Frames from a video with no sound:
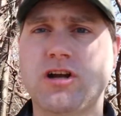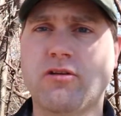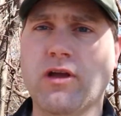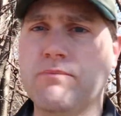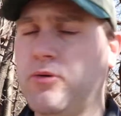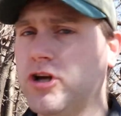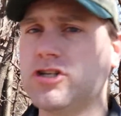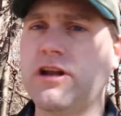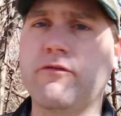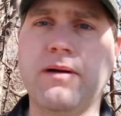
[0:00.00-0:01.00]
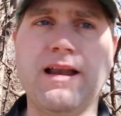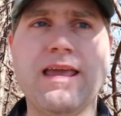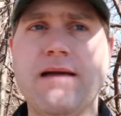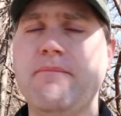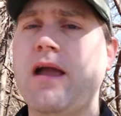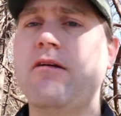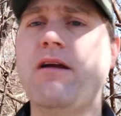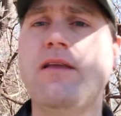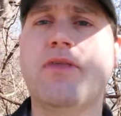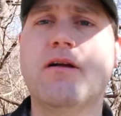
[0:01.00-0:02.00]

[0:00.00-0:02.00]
They're they're pushing everybody to get married.